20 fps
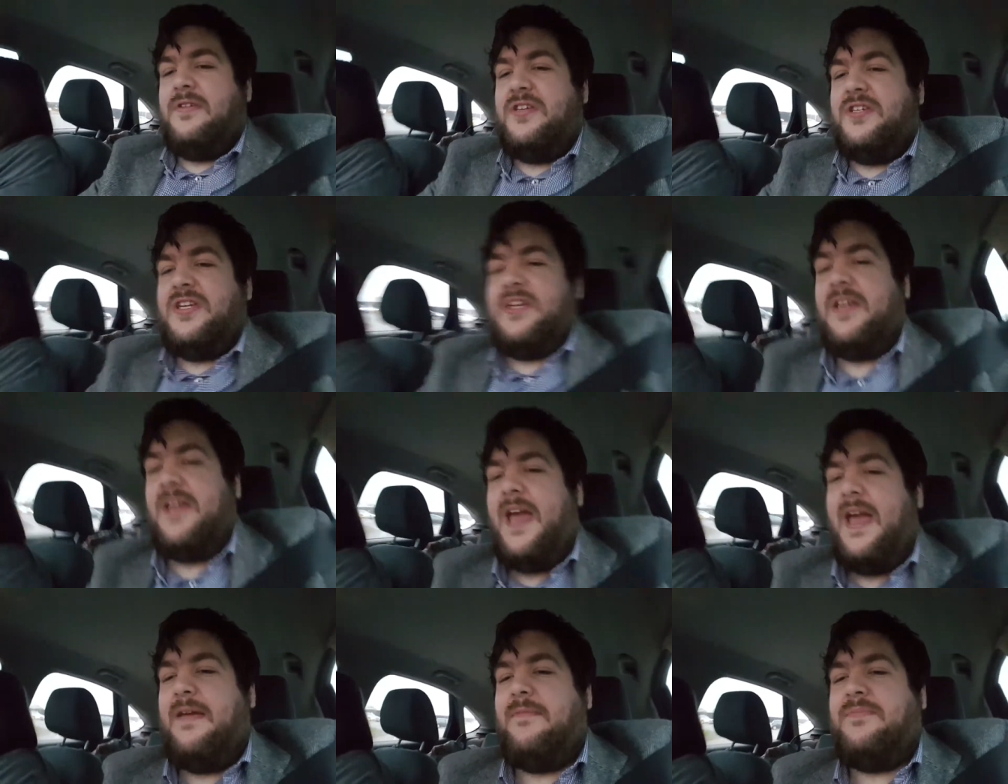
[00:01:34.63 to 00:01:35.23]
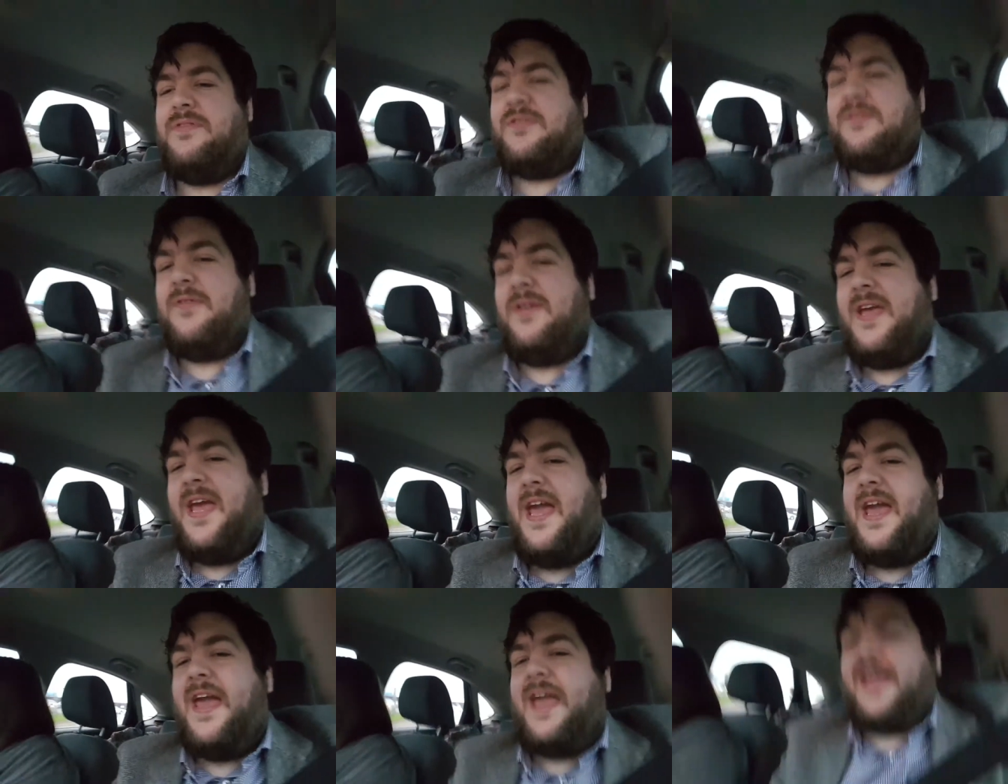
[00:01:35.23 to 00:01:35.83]
she came to a
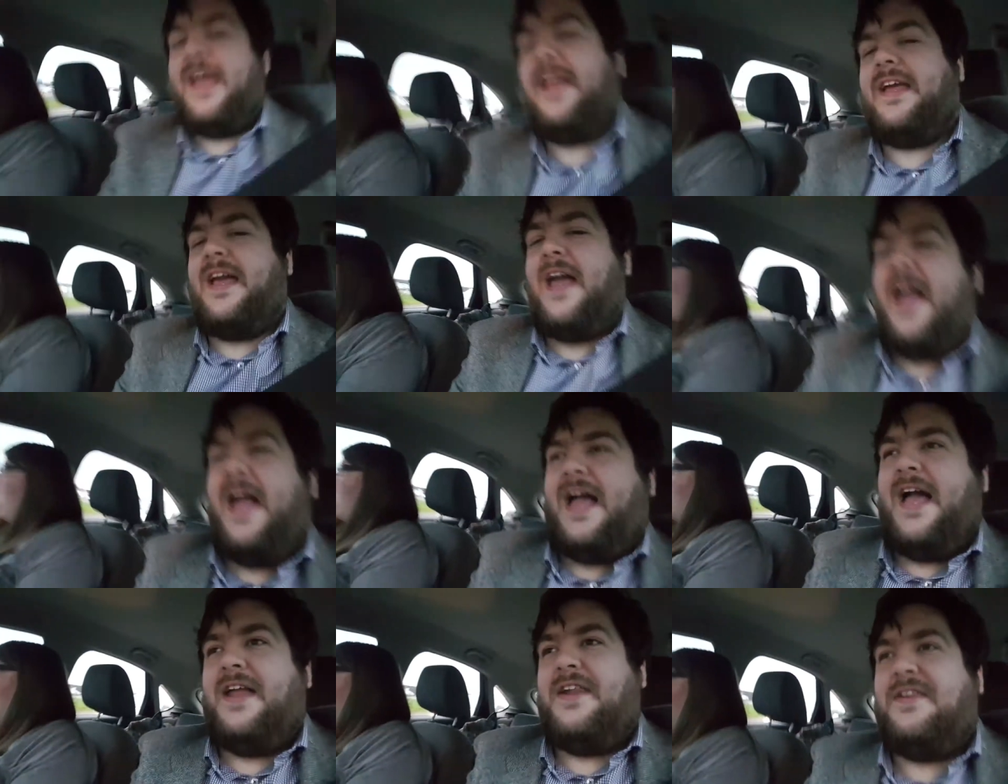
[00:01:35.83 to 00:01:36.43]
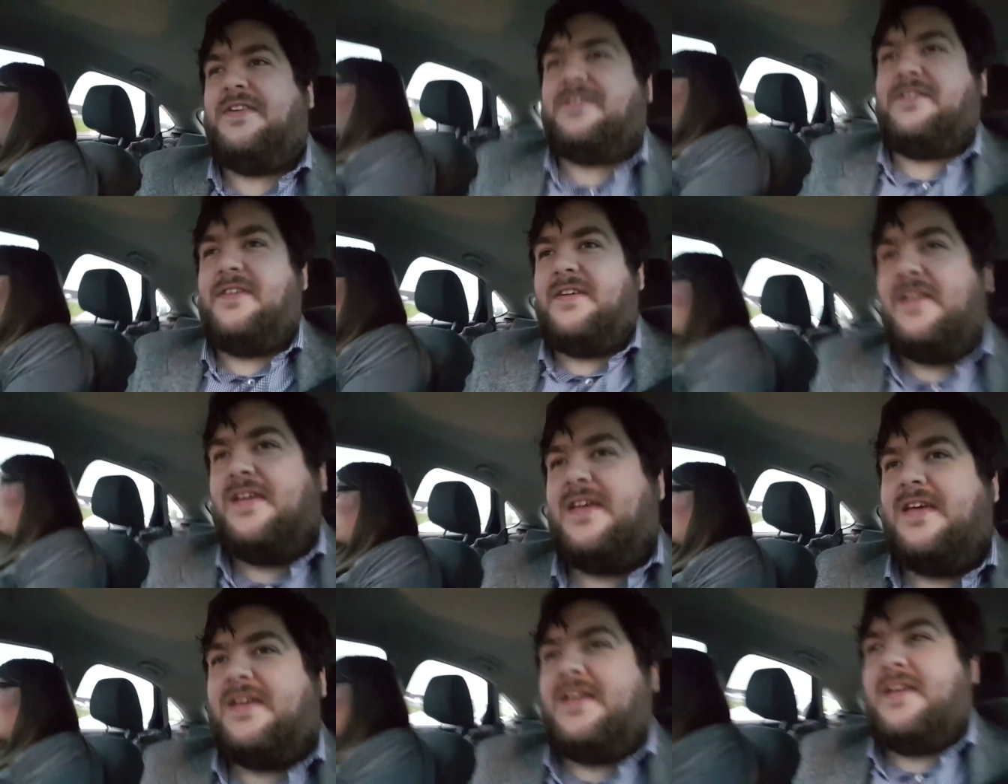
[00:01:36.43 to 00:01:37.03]
gig
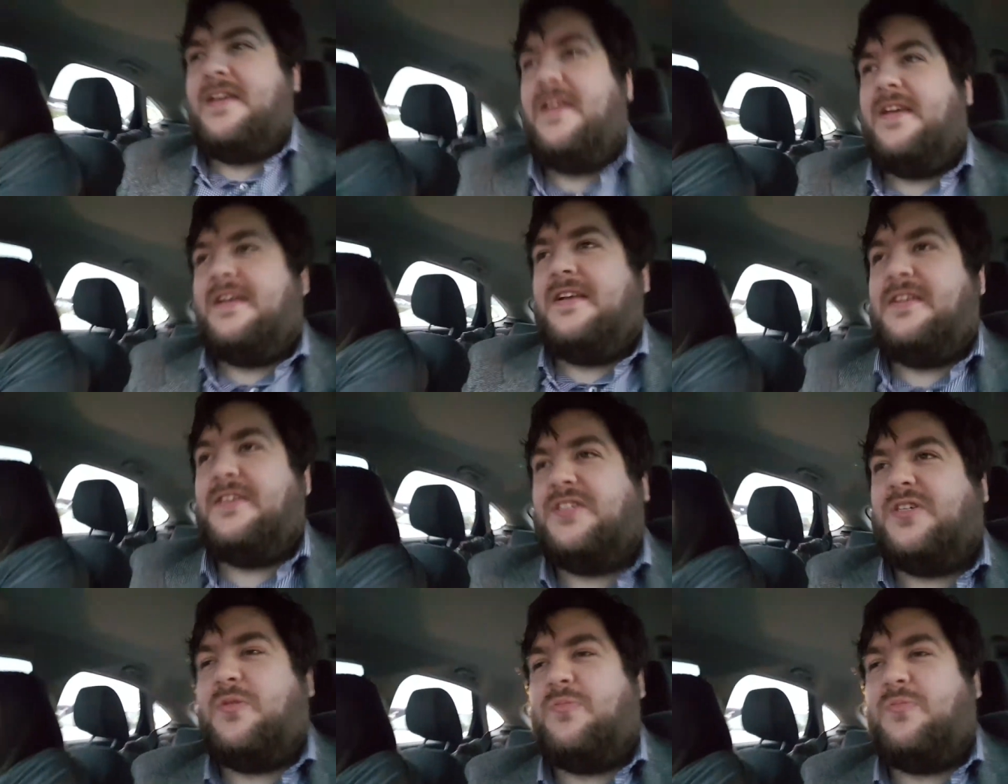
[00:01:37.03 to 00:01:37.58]
and